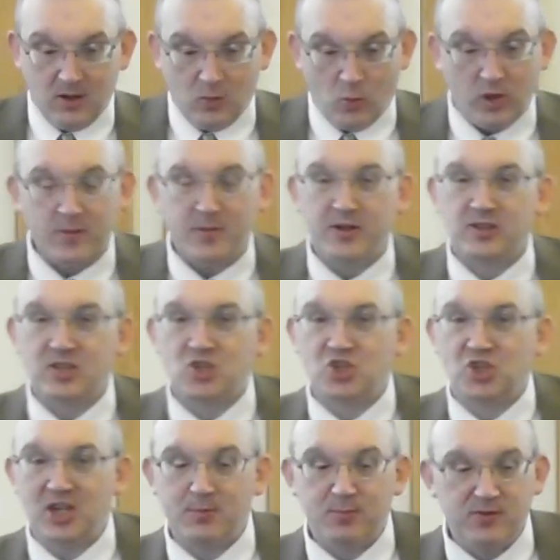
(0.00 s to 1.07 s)
What about the
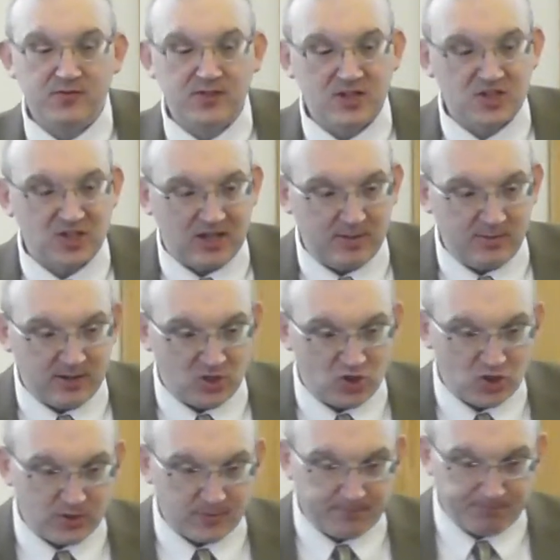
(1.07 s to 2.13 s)
shape of this
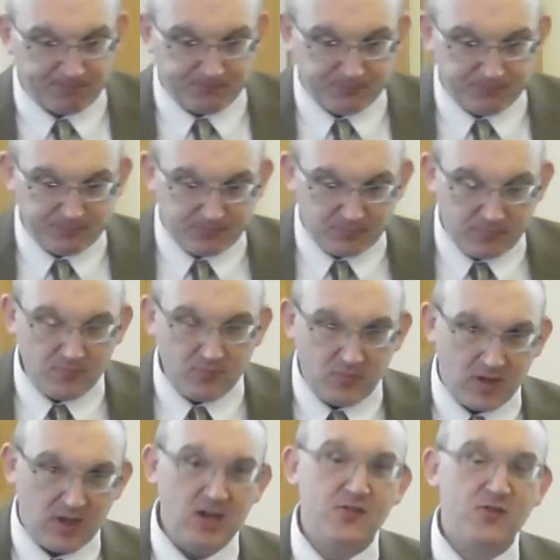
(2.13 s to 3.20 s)
image?
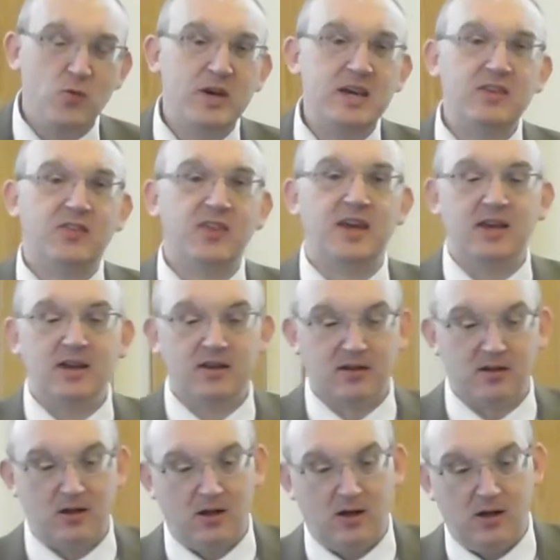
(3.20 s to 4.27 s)
If we think
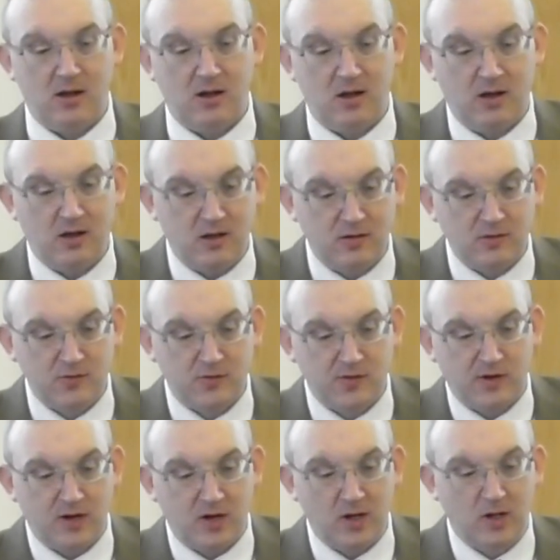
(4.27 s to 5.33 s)

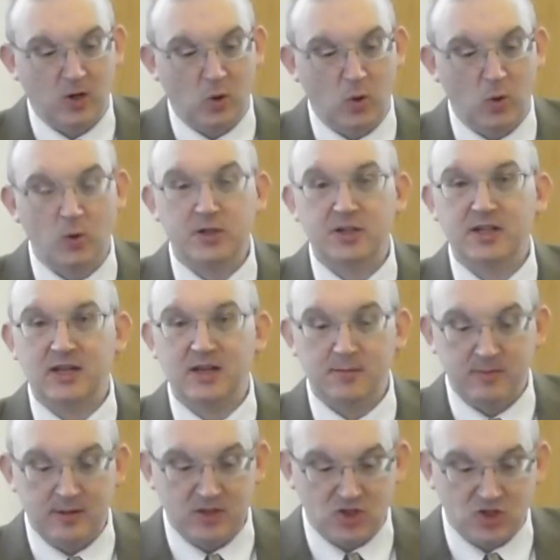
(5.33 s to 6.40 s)
of a golden
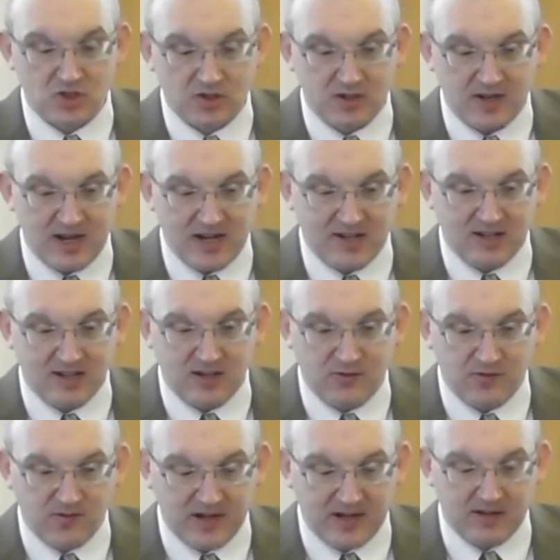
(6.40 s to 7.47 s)
image 90
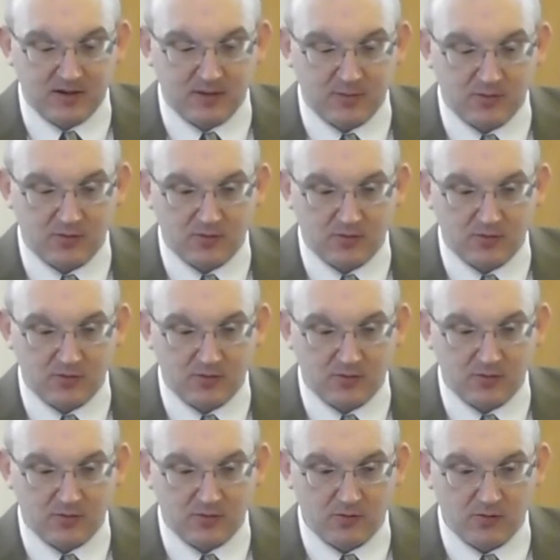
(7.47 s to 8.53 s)
feet
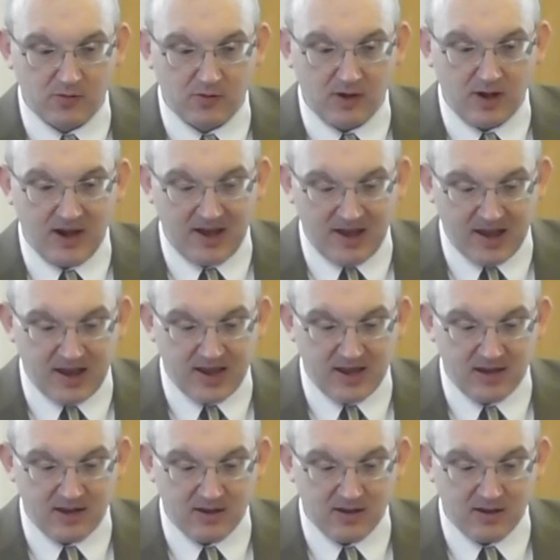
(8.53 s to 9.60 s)

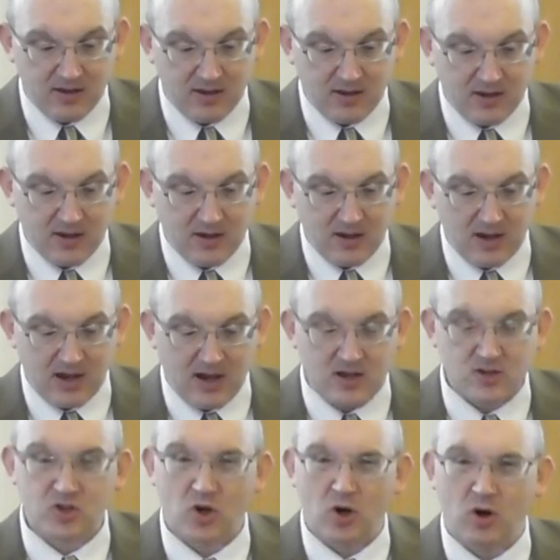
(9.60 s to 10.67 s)
high
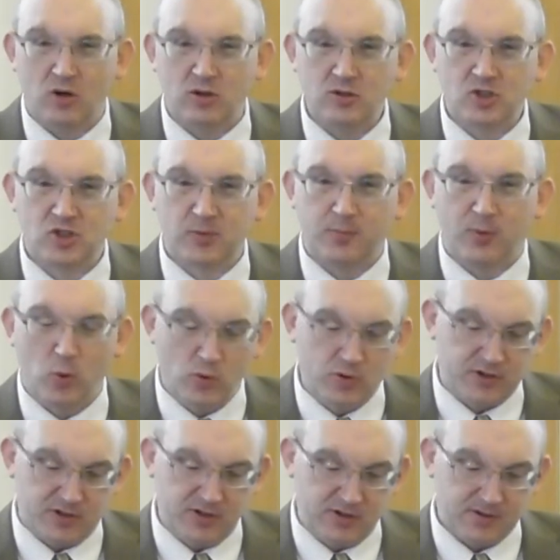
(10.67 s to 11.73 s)
as
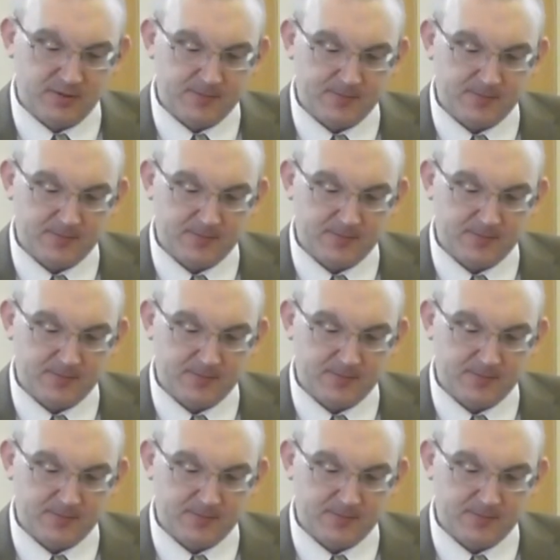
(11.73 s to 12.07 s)
unsupported,